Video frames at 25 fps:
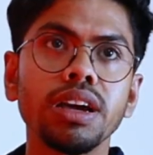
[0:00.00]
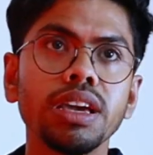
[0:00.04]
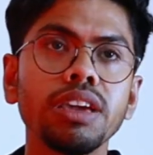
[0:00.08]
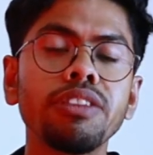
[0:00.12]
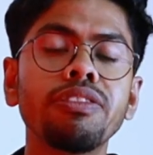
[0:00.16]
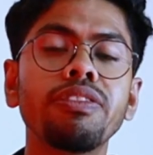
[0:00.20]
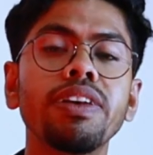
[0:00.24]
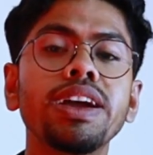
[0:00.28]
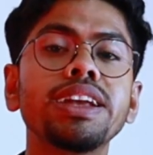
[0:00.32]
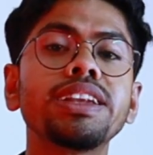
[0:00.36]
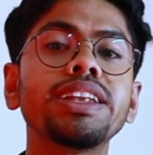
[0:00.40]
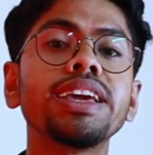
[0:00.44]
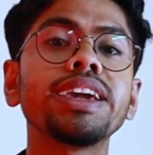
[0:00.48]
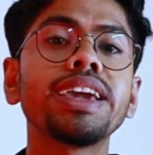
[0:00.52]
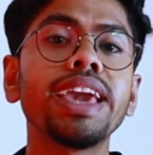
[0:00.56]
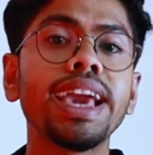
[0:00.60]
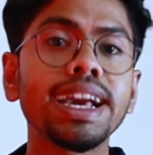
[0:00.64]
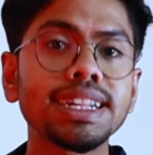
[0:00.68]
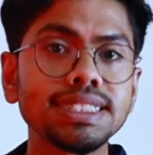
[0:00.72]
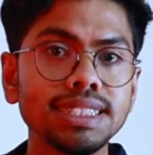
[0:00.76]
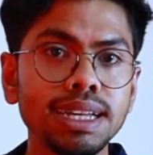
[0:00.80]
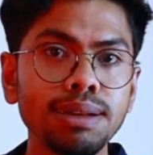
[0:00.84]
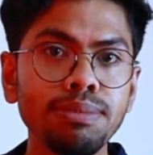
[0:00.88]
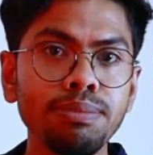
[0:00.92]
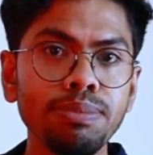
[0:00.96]
If I take an
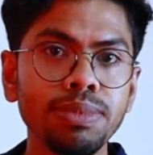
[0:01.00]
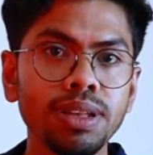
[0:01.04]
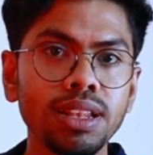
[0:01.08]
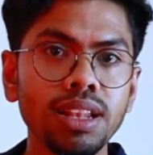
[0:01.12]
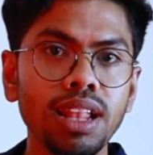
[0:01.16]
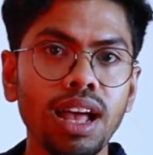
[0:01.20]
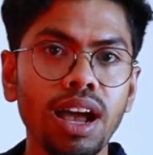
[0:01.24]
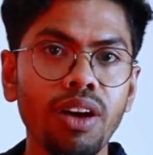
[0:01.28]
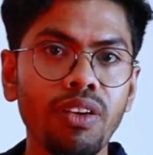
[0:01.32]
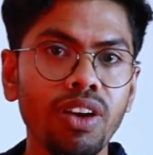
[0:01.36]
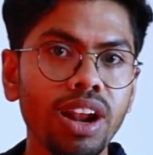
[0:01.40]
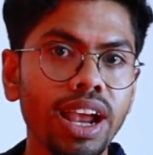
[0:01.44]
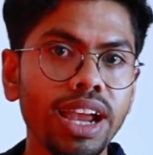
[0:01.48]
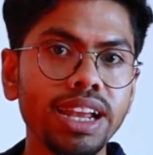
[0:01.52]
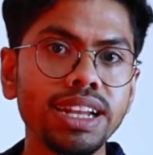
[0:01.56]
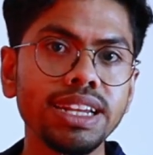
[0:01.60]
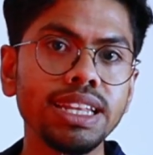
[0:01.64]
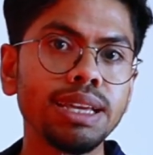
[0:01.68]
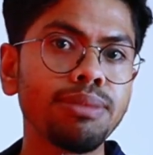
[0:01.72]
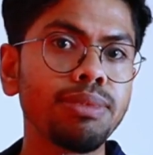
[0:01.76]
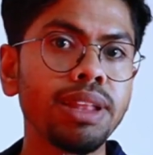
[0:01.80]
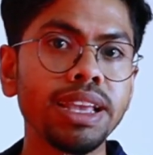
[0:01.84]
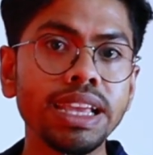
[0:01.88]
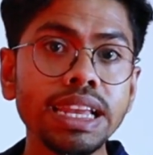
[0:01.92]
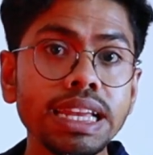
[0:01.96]
example, our
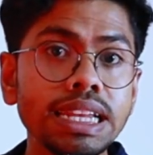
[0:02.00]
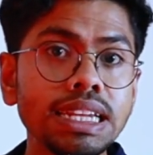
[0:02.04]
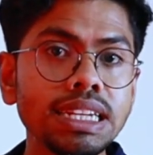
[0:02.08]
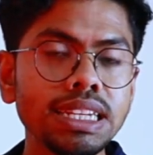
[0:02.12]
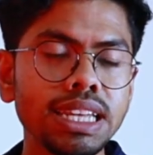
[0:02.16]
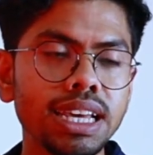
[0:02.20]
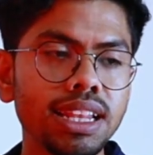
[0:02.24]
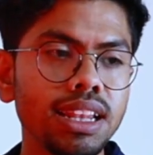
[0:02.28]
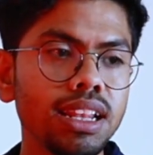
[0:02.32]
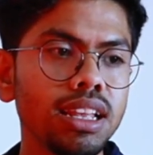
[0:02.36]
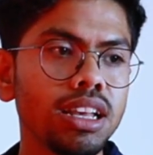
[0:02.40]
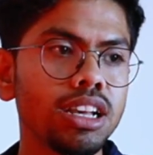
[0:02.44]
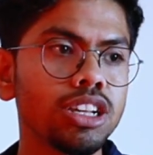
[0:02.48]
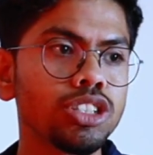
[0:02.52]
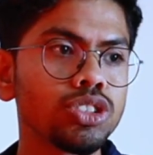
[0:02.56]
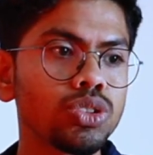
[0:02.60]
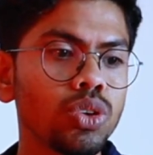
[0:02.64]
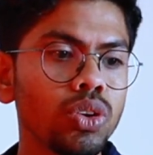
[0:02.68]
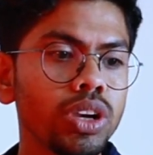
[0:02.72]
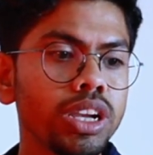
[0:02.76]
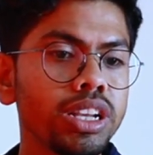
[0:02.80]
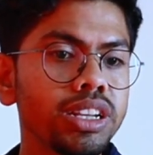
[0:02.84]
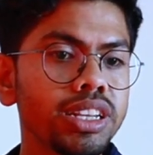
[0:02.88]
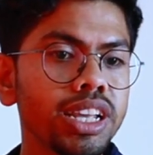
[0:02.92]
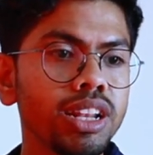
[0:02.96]
IDM like Intel,
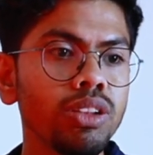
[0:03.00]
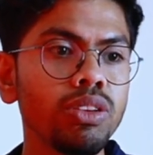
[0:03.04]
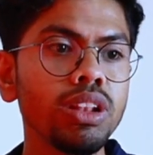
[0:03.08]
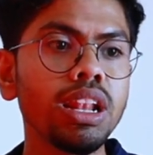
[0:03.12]
so Intel